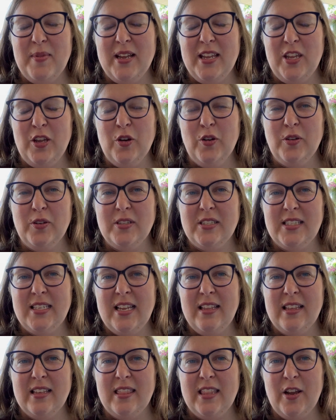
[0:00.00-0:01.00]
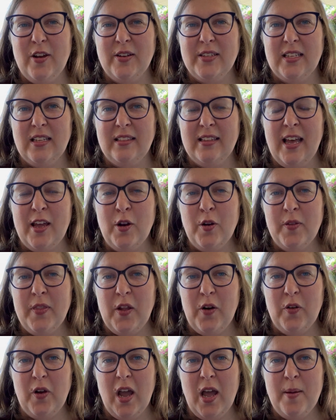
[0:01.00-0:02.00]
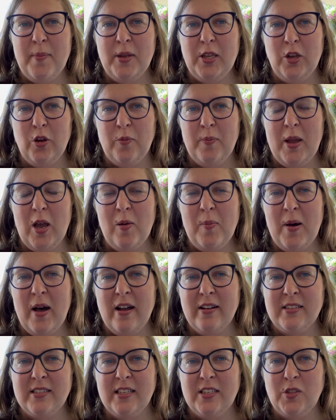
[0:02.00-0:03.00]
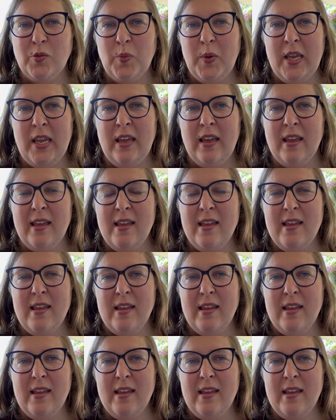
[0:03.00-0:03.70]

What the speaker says: You'll see that there is a letter that'll come in your mailbox this week.